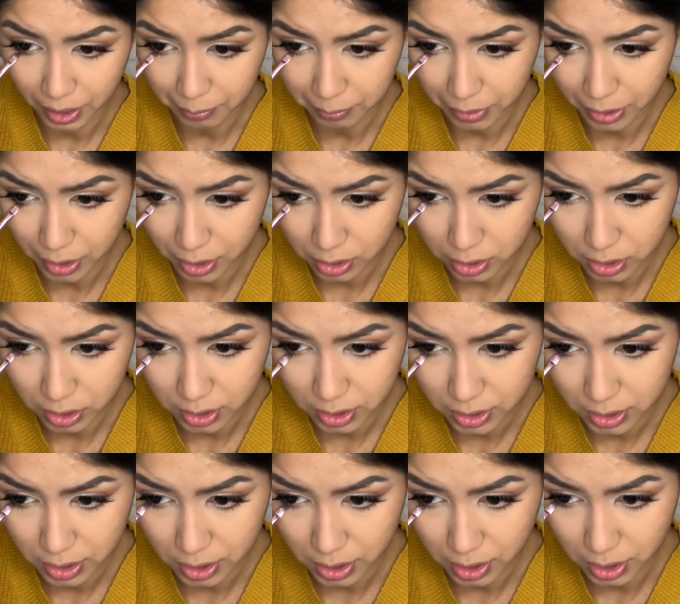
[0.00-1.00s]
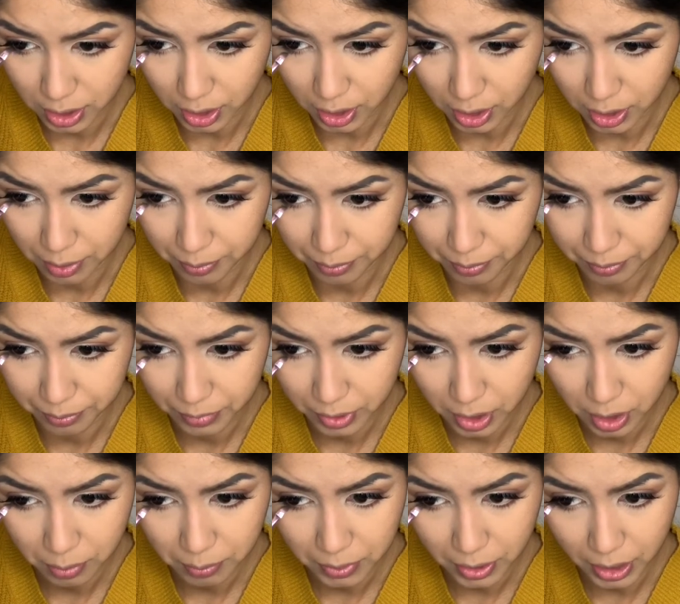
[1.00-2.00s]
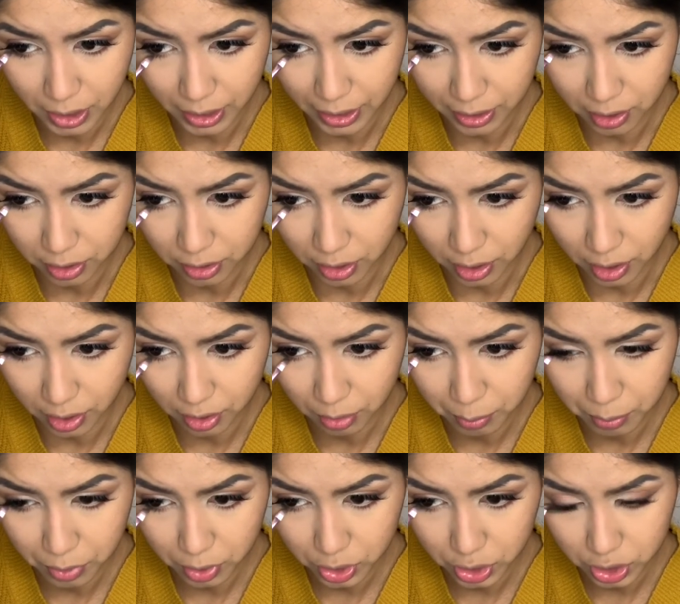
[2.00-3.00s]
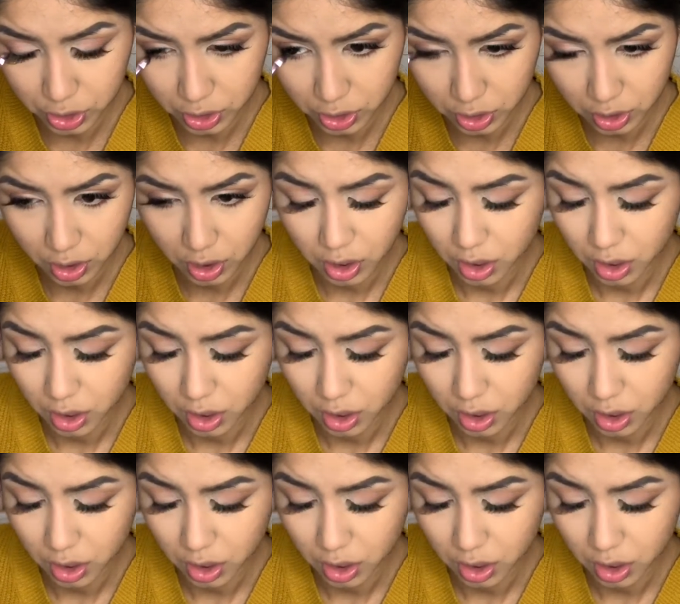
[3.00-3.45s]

I'm kind of just keeping it like on the outer portion.